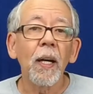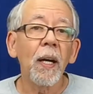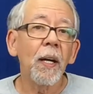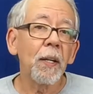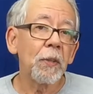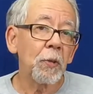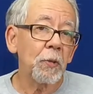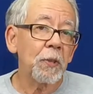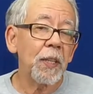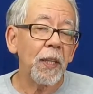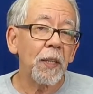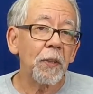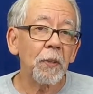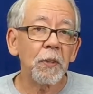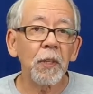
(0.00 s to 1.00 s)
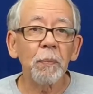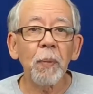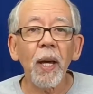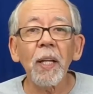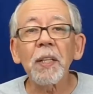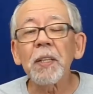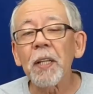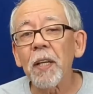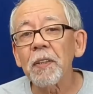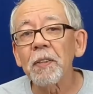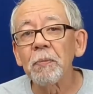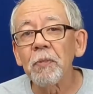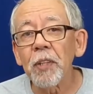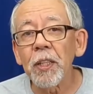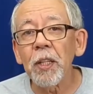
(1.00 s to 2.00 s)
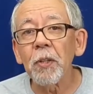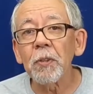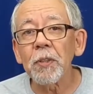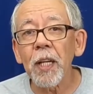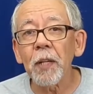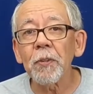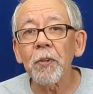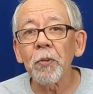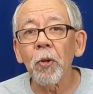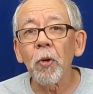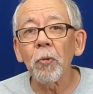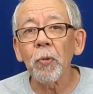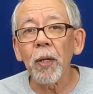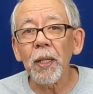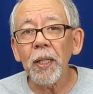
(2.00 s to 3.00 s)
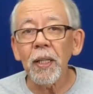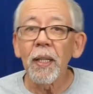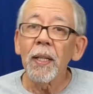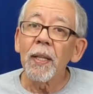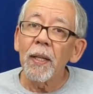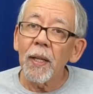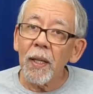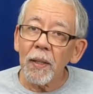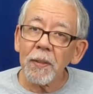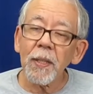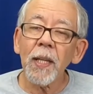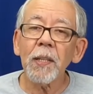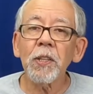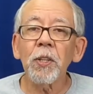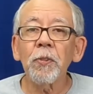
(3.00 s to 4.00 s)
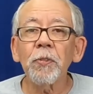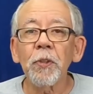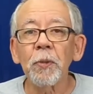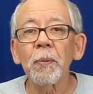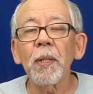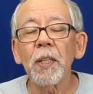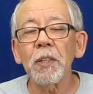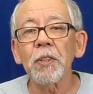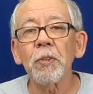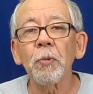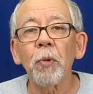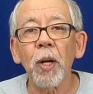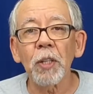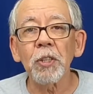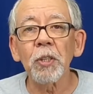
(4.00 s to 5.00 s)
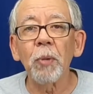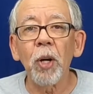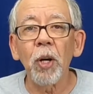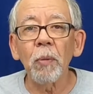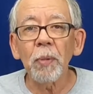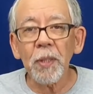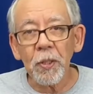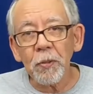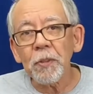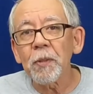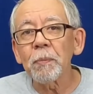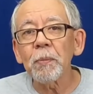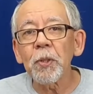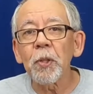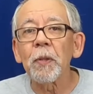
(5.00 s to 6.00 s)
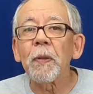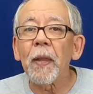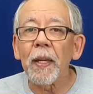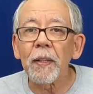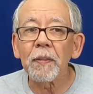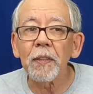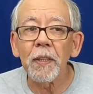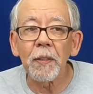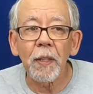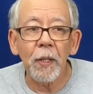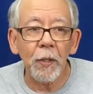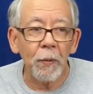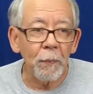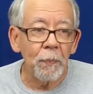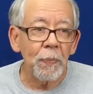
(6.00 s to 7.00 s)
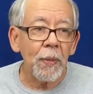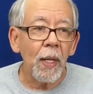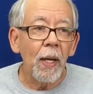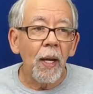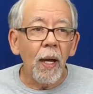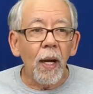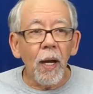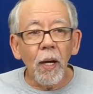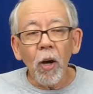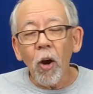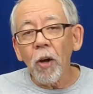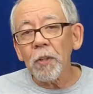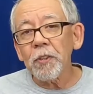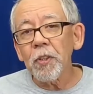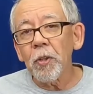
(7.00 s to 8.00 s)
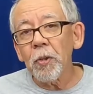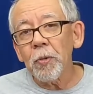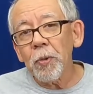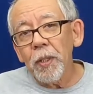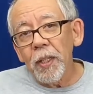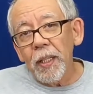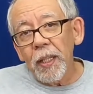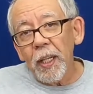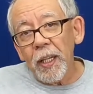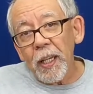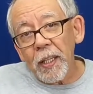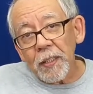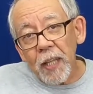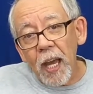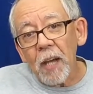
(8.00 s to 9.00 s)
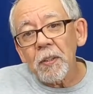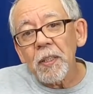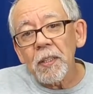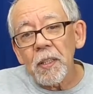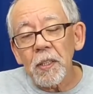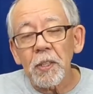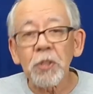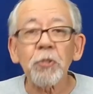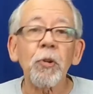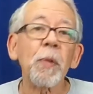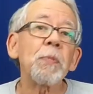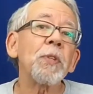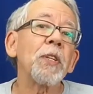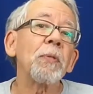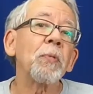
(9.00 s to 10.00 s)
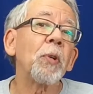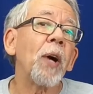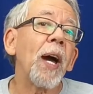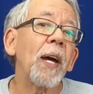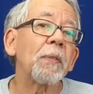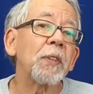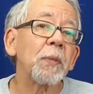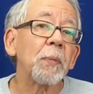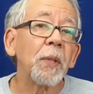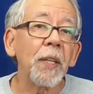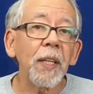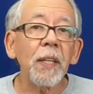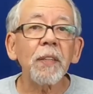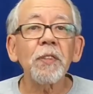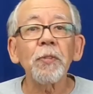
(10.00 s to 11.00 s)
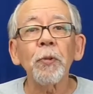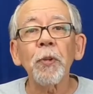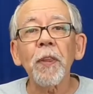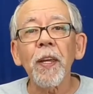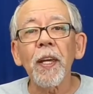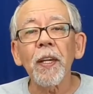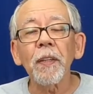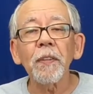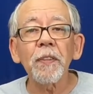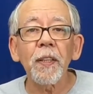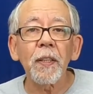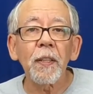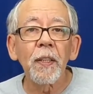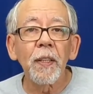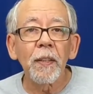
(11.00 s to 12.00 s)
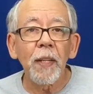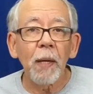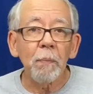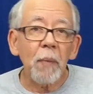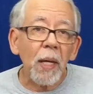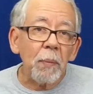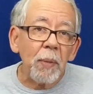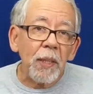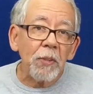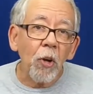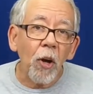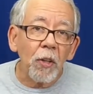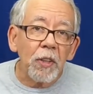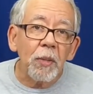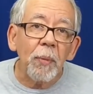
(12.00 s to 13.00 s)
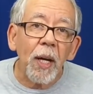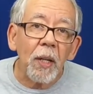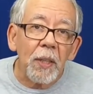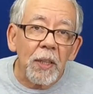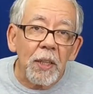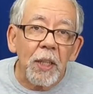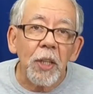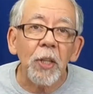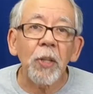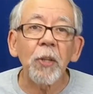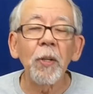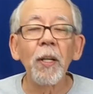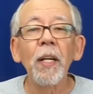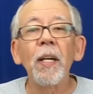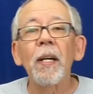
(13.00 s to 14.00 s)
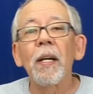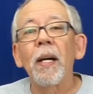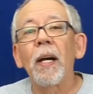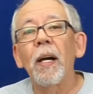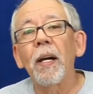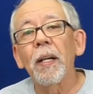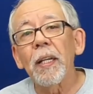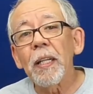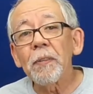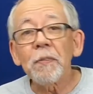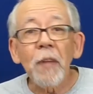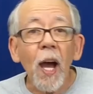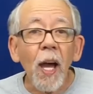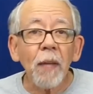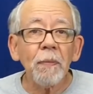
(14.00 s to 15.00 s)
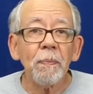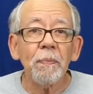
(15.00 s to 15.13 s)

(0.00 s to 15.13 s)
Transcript: You'll see there's about a dozen videos out there already. It takes you a few minutes to watch them all, but there's some good things in there. Also, down in the description, we'll have some links for things that may be talked about in here. If not,